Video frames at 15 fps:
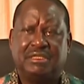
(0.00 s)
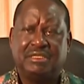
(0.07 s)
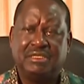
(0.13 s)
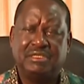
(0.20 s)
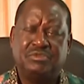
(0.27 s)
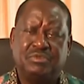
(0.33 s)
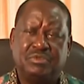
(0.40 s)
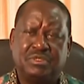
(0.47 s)

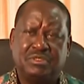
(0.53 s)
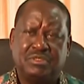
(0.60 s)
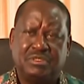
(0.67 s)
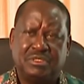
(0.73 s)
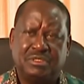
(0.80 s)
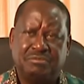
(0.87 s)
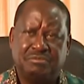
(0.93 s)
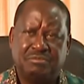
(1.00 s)

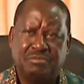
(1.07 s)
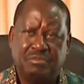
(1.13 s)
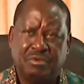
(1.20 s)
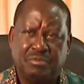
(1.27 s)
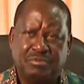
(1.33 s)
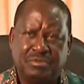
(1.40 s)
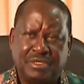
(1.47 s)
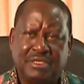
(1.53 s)
The
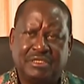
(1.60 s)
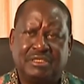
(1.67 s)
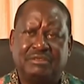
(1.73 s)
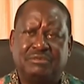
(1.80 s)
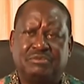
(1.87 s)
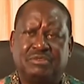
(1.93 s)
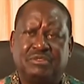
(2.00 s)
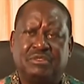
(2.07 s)

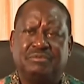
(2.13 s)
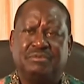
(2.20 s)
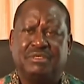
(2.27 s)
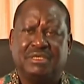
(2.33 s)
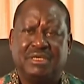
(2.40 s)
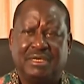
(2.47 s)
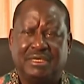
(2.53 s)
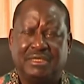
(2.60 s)
objectives will not be
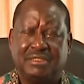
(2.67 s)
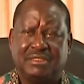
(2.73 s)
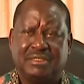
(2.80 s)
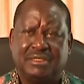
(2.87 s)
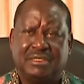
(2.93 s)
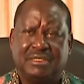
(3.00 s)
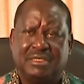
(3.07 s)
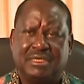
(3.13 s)

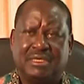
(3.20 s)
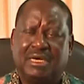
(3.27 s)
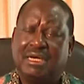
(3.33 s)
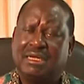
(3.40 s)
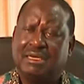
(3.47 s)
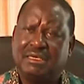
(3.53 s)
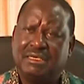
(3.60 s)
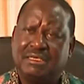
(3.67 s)
realized
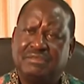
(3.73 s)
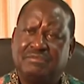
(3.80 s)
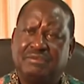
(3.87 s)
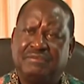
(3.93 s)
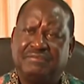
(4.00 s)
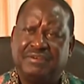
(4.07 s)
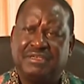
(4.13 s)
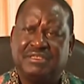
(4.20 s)
unless we
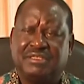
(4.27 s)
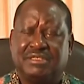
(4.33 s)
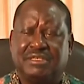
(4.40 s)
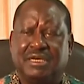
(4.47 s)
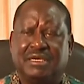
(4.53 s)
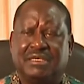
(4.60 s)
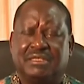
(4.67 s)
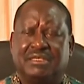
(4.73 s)

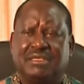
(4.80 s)
fast-track